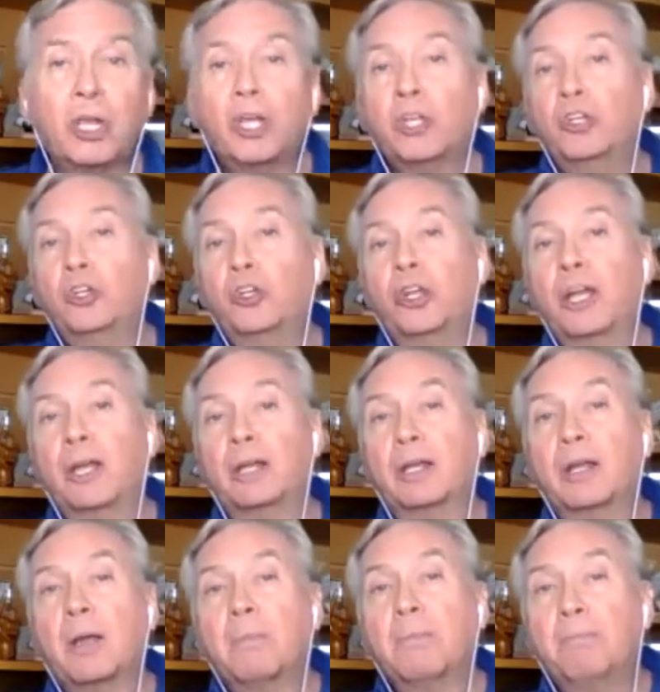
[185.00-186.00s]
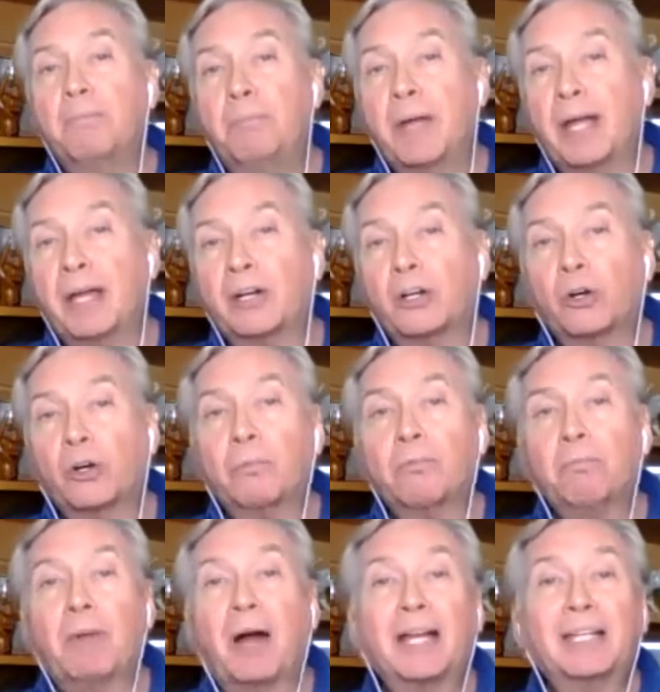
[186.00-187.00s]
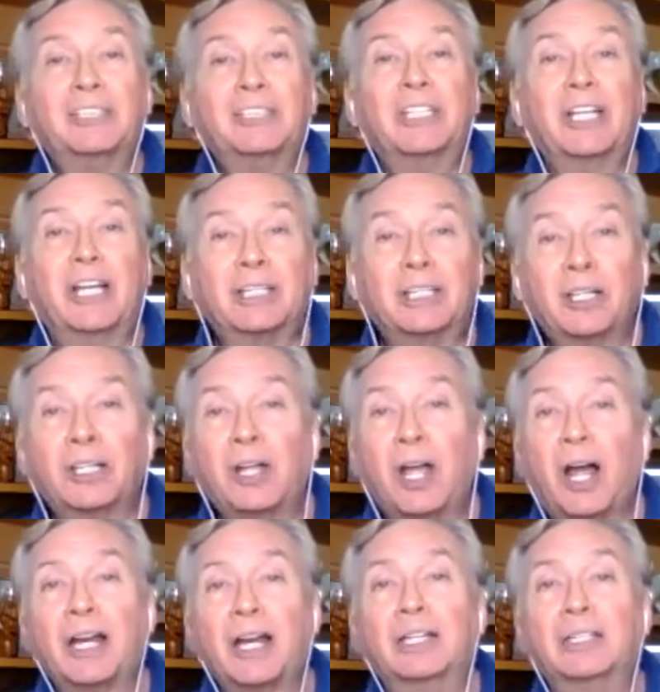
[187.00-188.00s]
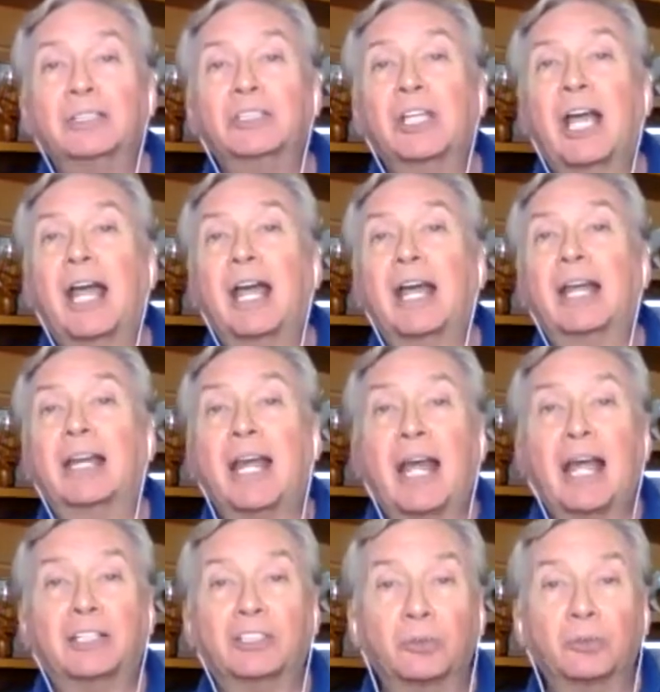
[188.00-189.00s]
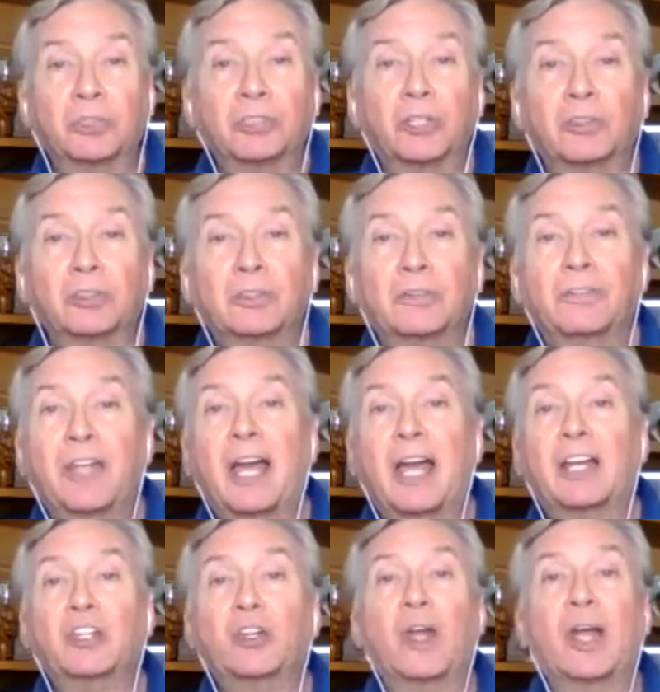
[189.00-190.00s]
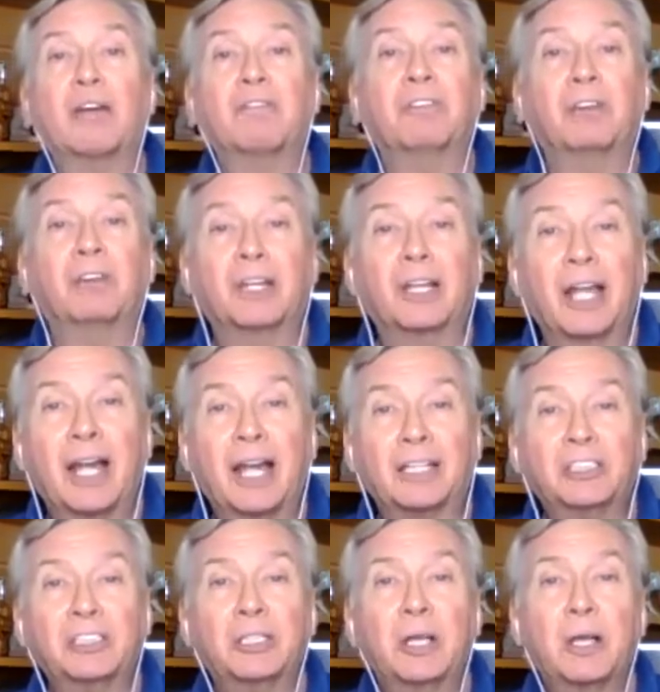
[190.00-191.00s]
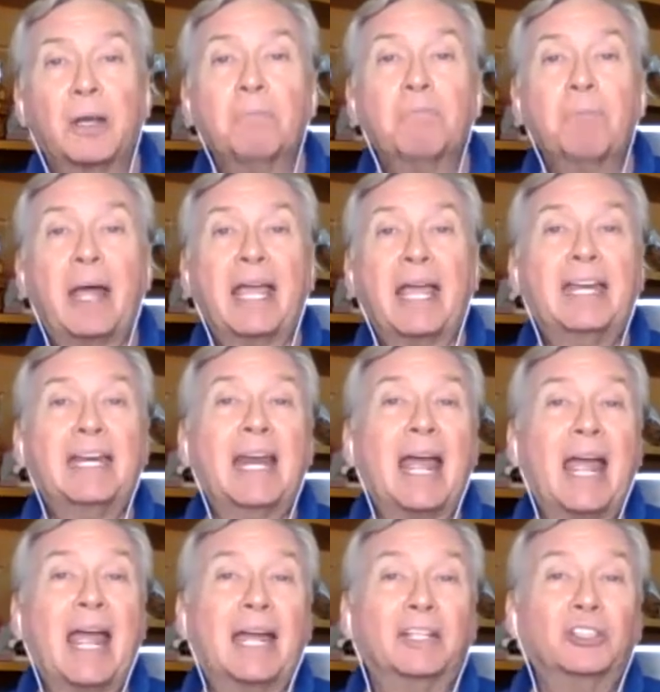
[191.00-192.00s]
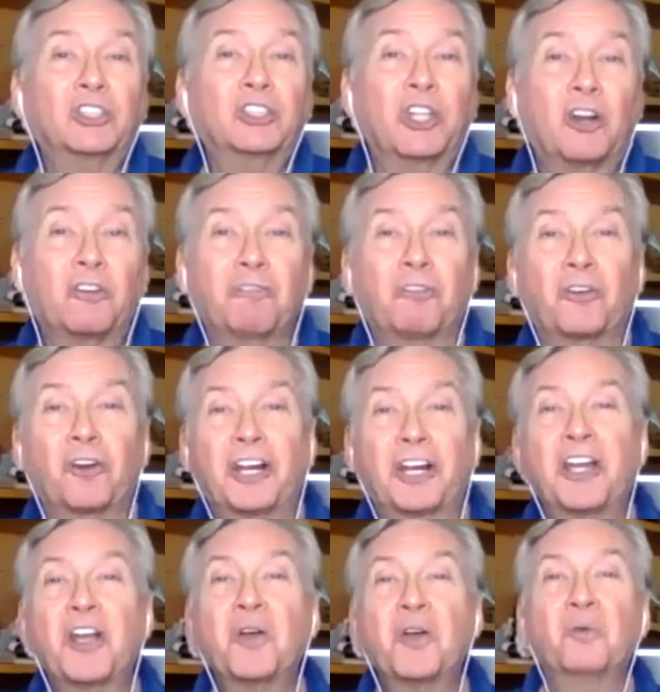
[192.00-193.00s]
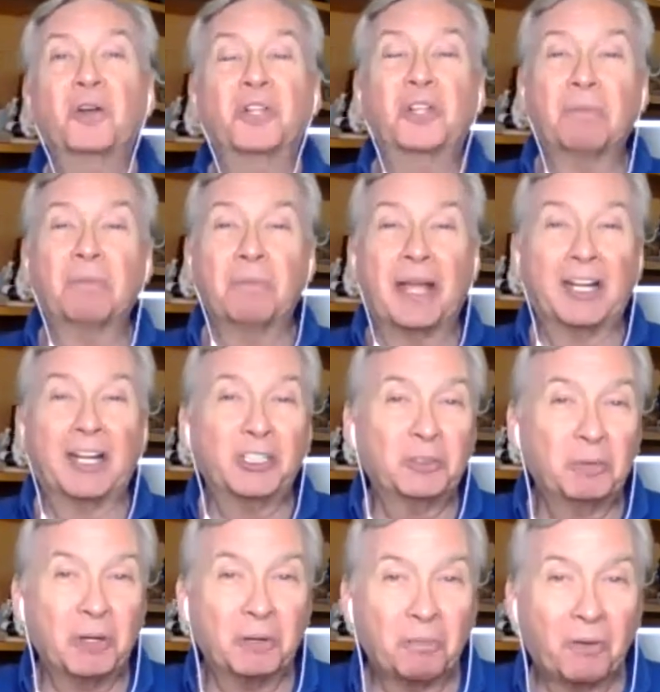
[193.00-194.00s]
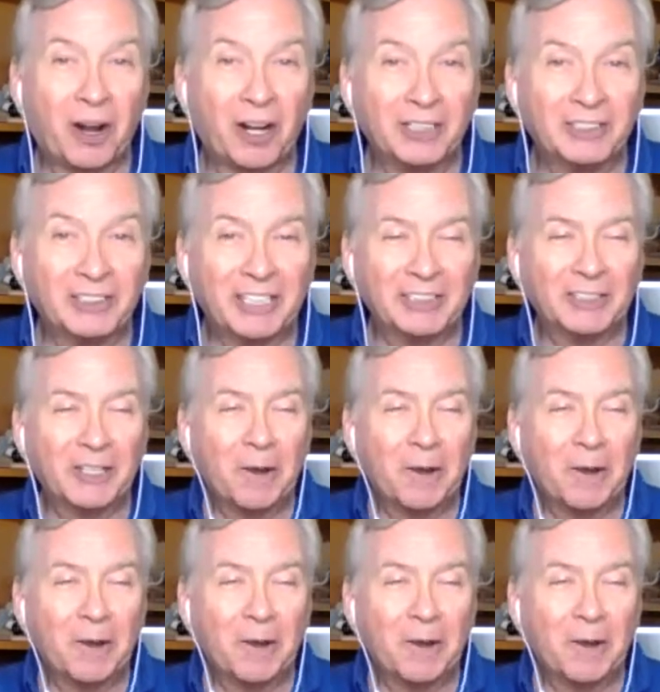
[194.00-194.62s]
you get better mindset clients, and as a result of that, you have less pain and suffering with the management process.